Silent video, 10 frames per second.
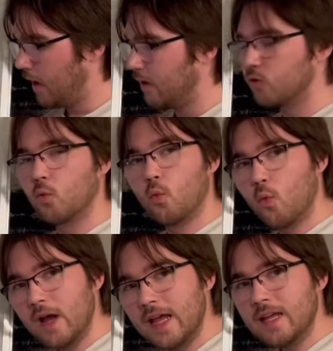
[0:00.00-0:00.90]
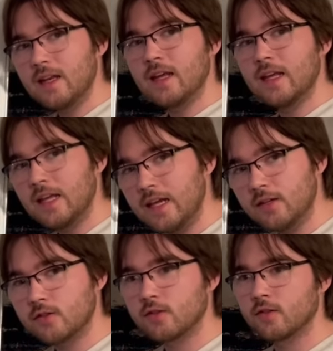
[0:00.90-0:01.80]
is when
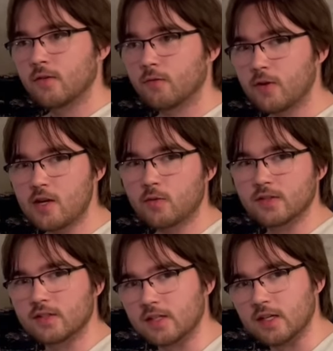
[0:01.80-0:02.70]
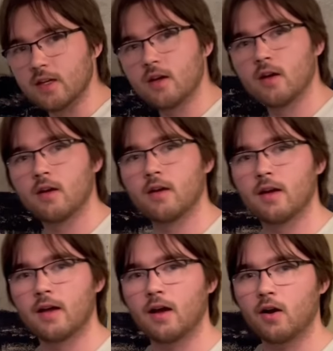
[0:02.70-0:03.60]
each frequency
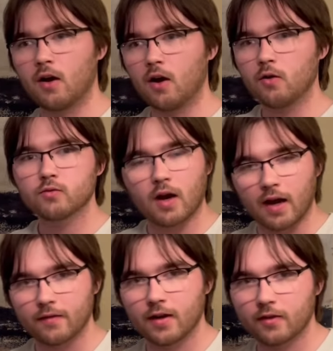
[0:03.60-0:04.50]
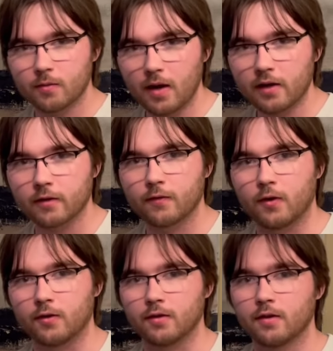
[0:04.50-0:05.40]
arrived at the
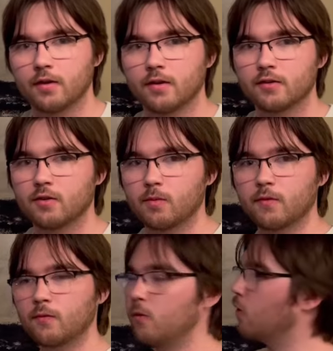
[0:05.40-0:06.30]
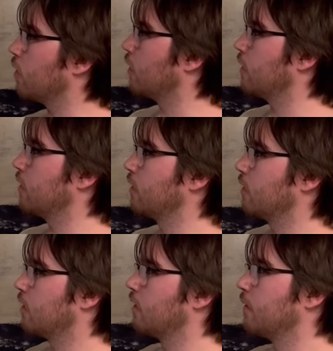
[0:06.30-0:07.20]
microphone. So before,
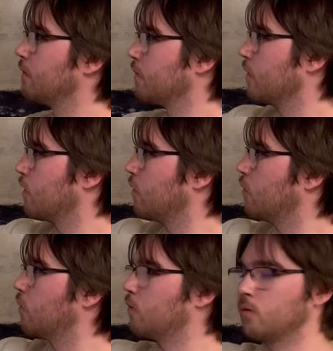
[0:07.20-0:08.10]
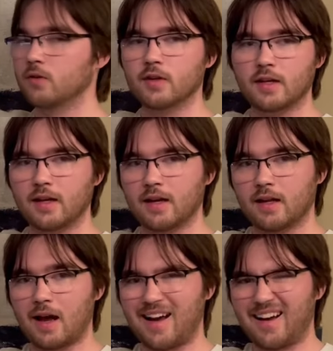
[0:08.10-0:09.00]
we're looking at
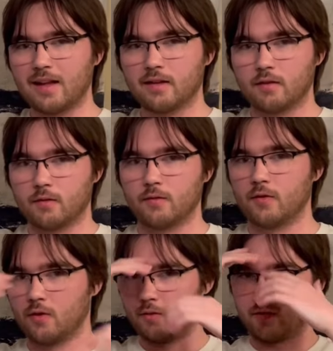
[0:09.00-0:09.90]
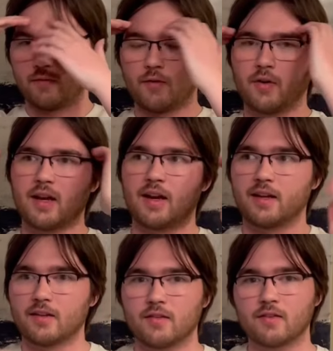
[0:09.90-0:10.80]
a high level view of, okay, I
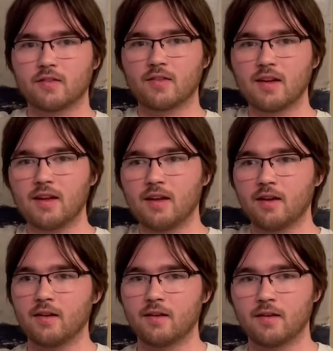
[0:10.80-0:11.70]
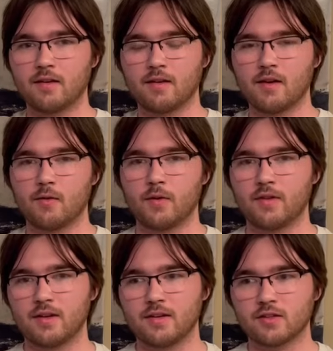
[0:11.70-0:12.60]
can see when
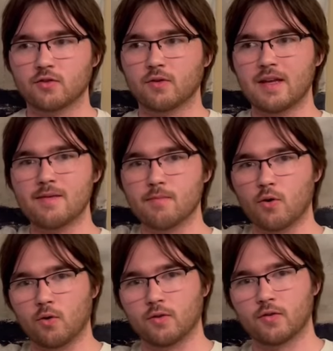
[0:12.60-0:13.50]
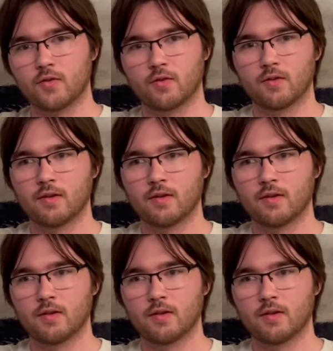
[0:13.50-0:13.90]
the initial impulse